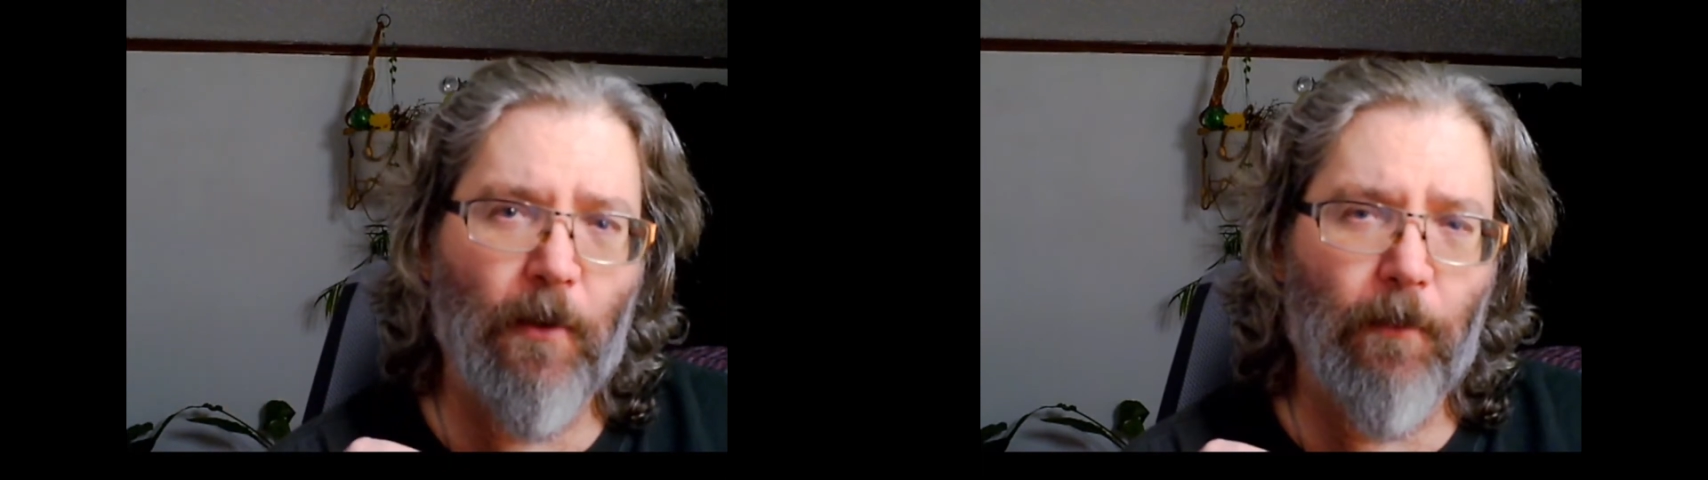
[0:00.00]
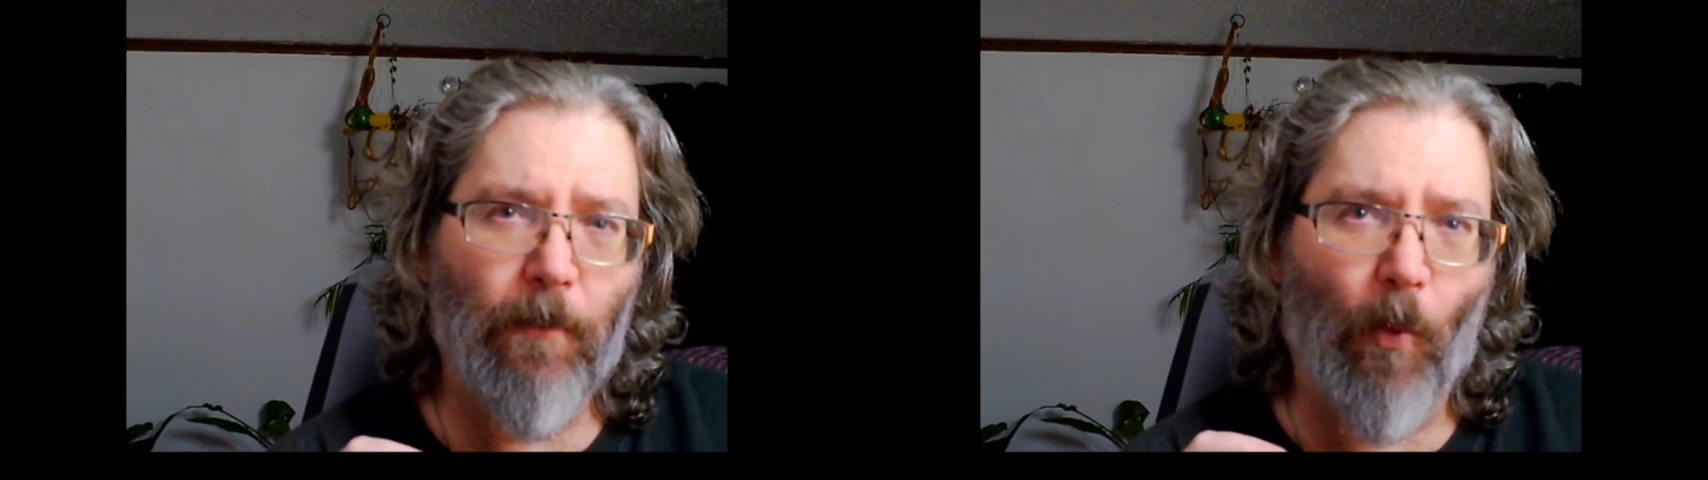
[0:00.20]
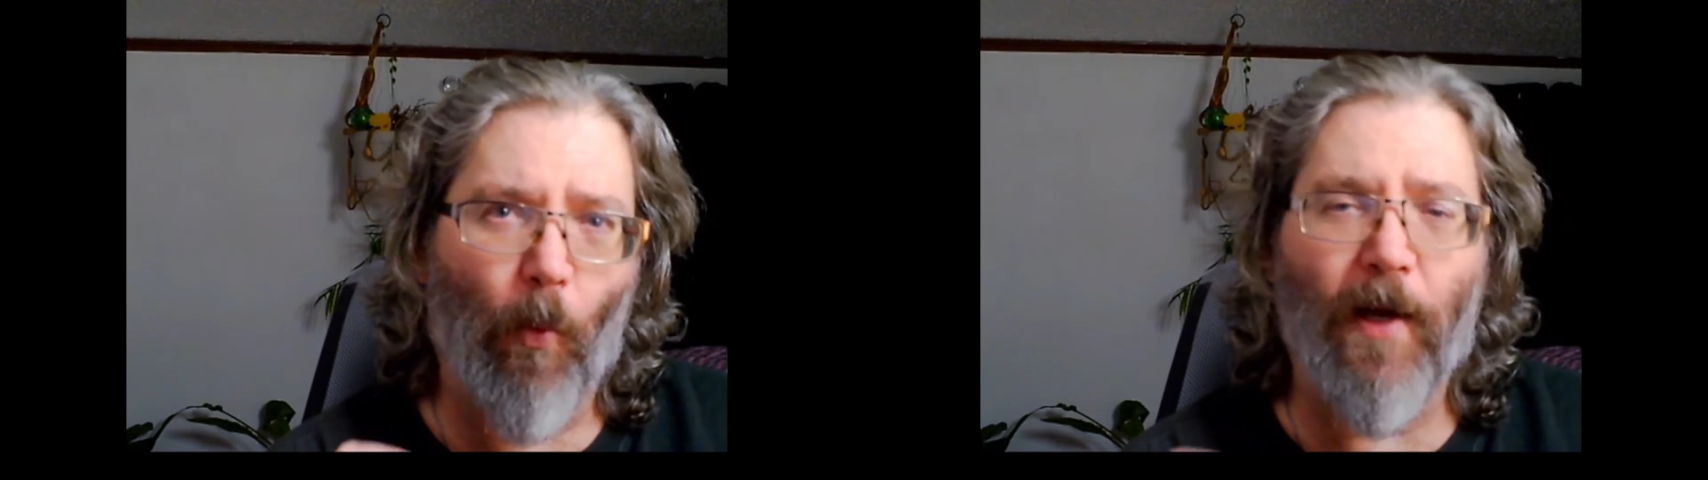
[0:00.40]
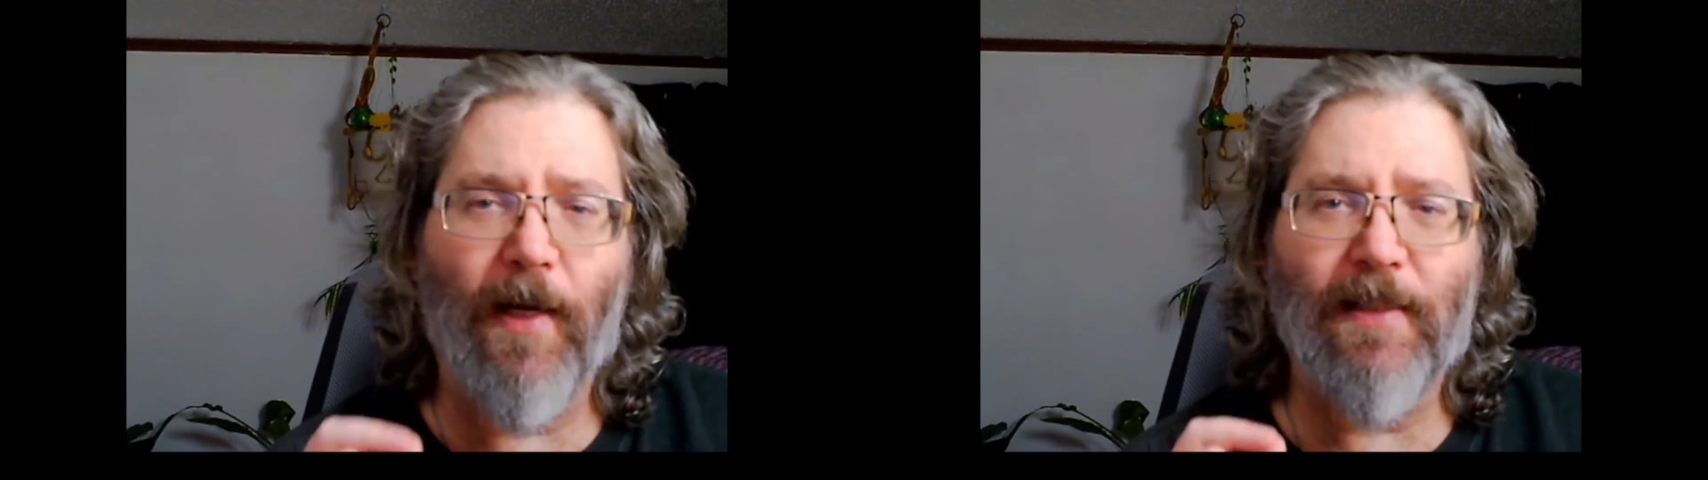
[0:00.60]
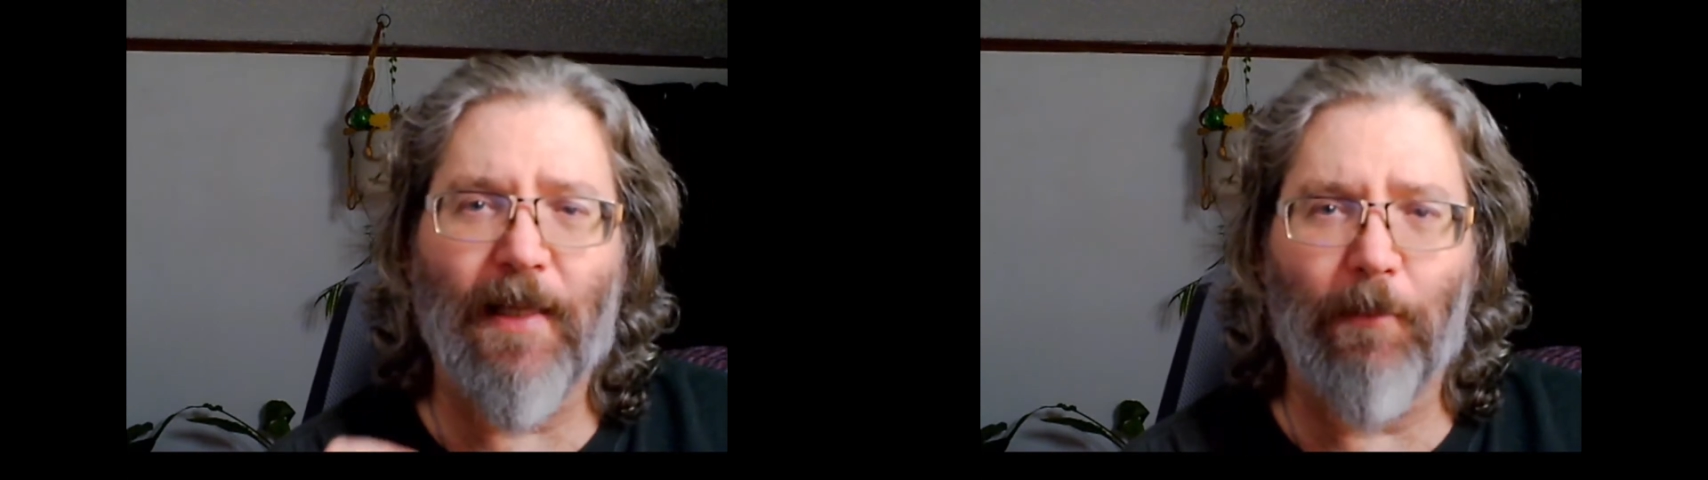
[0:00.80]
what it is
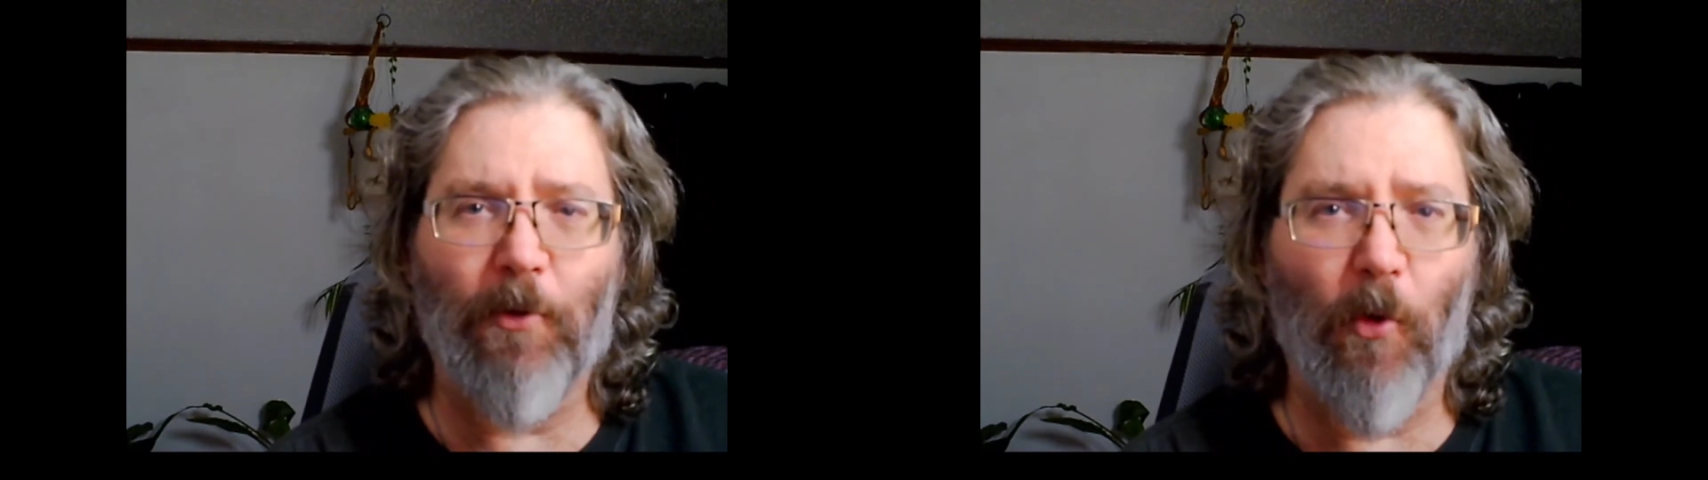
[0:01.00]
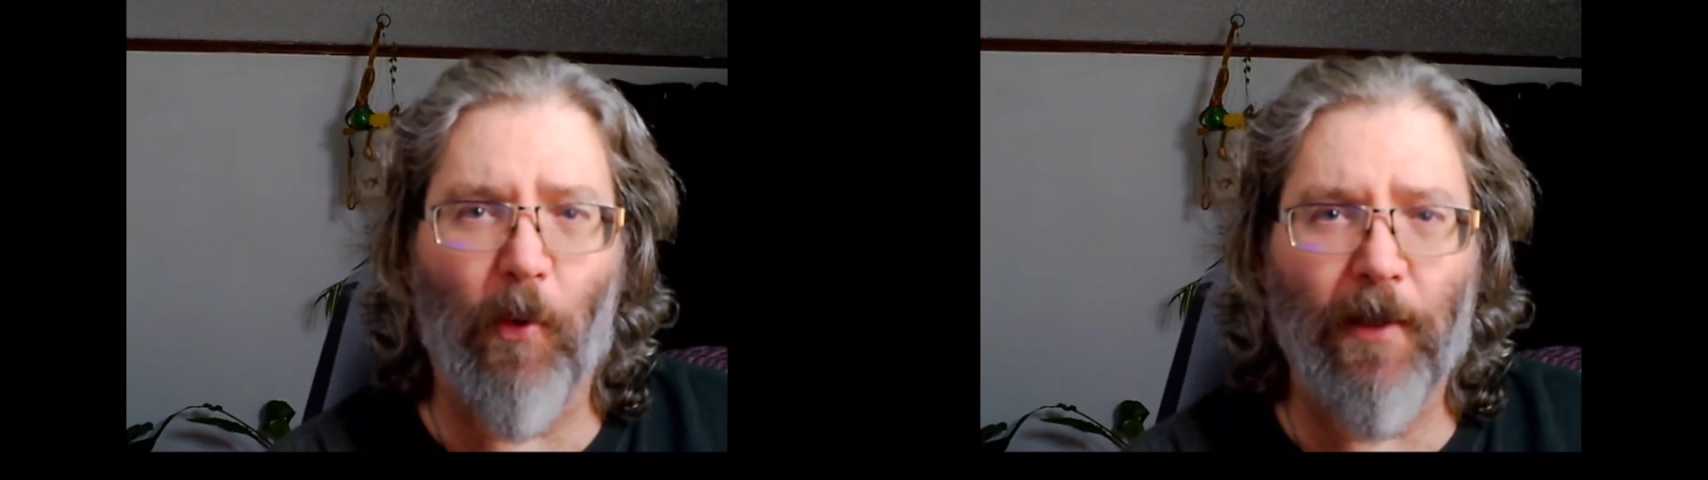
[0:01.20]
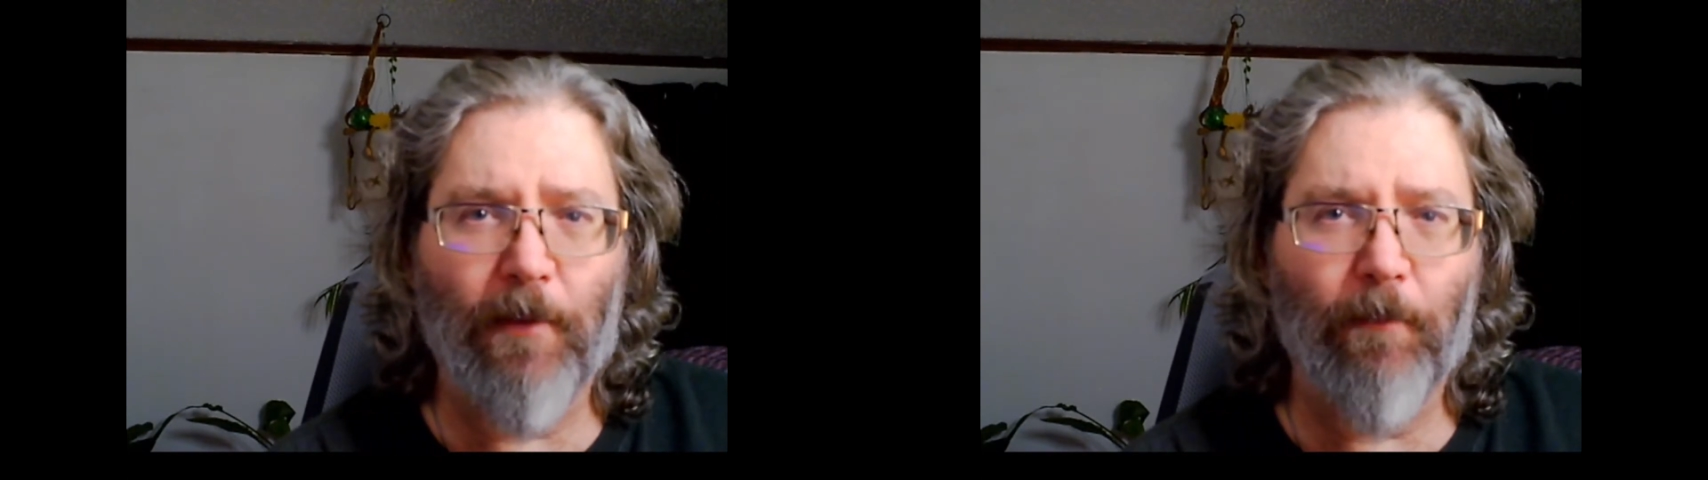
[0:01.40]
I'm doing